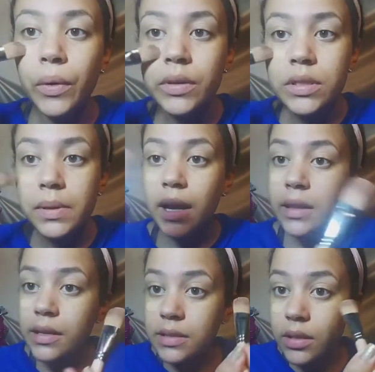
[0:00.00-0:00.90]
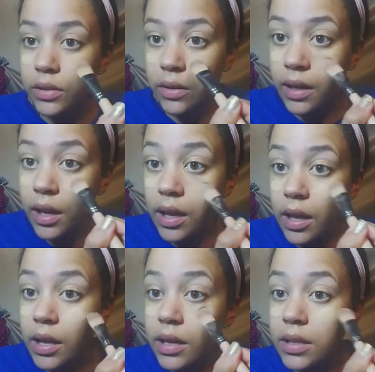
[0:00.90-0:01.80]
We're going to apply this under the
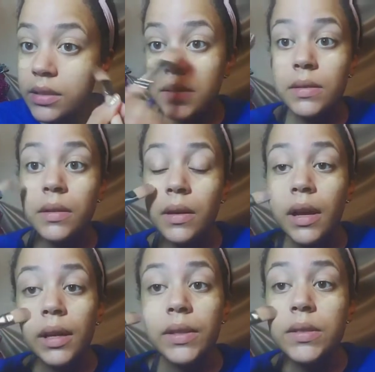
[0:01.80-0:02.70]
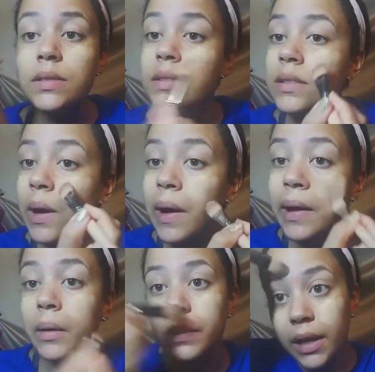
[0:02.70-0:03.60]
eyes, and this is just how
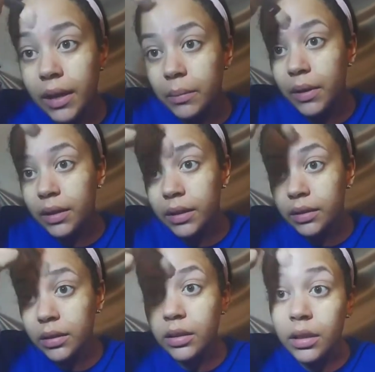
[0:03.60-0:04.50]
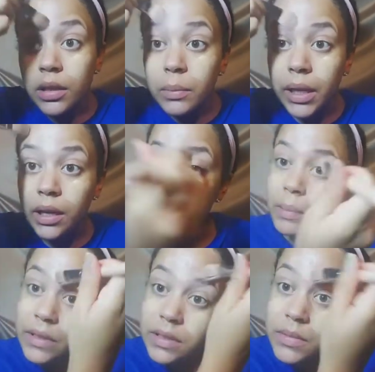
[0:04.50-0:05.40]
I apply my makeup.